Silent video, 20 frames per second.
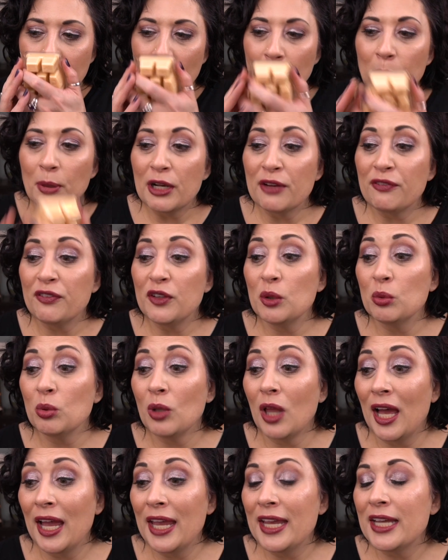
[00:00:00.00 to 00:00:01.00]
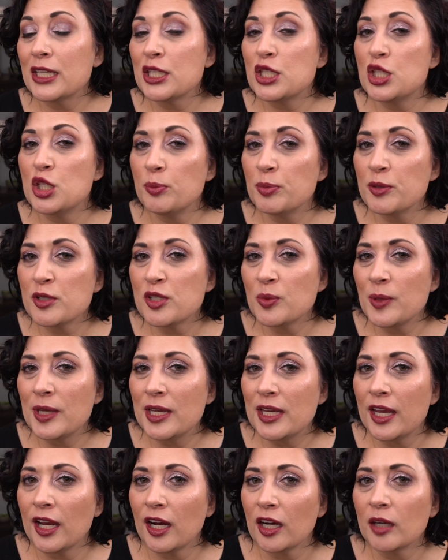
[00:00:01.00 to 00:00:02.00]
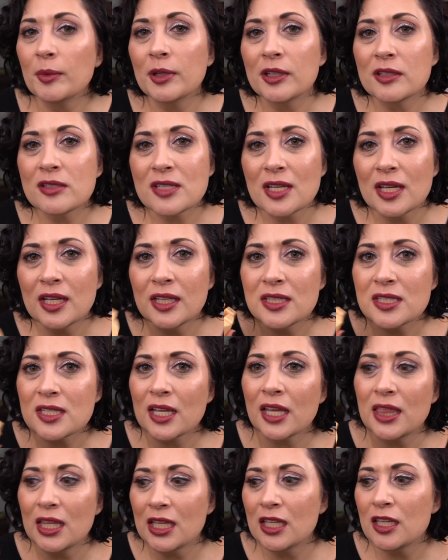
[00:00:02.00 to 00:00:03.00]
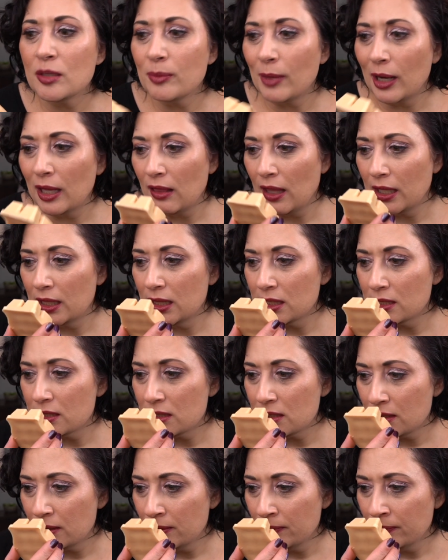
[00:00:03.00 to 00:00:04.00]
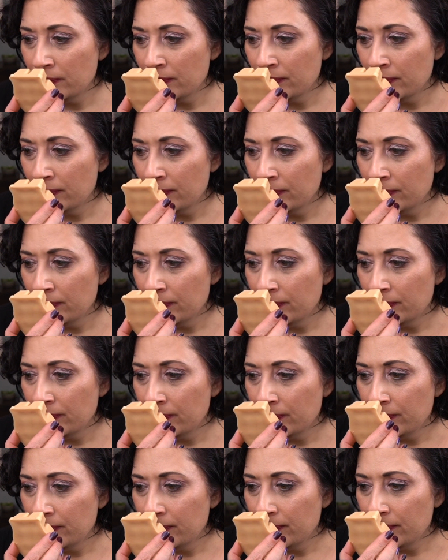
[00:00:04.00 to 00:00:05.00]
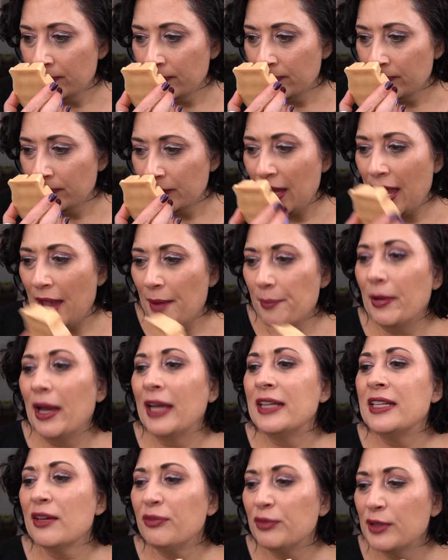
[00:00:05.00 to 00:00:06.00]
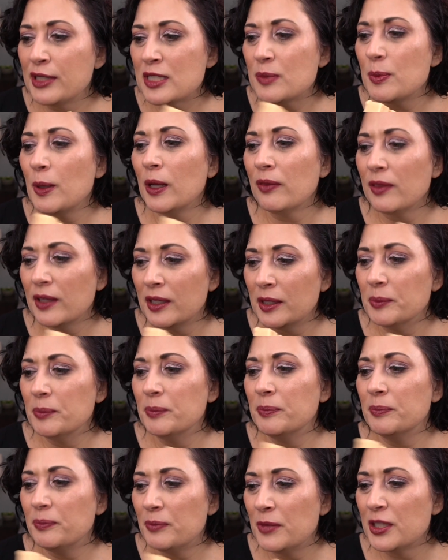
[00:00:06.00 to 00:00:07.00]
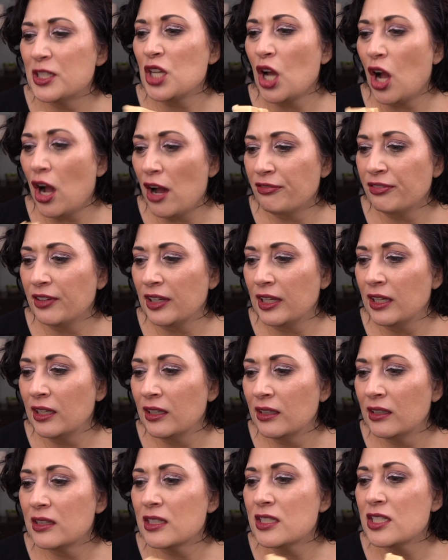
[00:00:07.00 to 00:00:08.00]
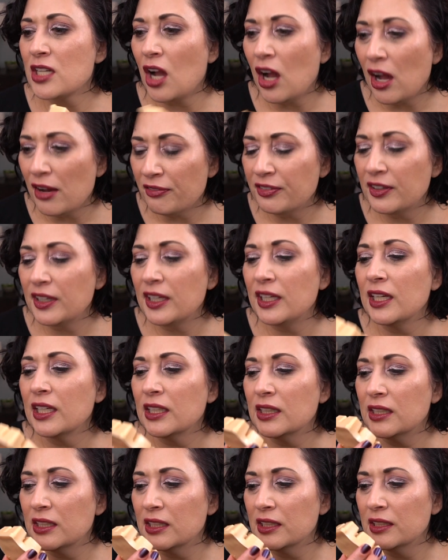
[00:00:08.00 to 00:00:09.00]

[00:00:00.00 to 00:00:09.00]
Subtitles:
But if you like super sweet caramel scents, I think you might like this. Yeah, I definitely smell the toffee. The toffee and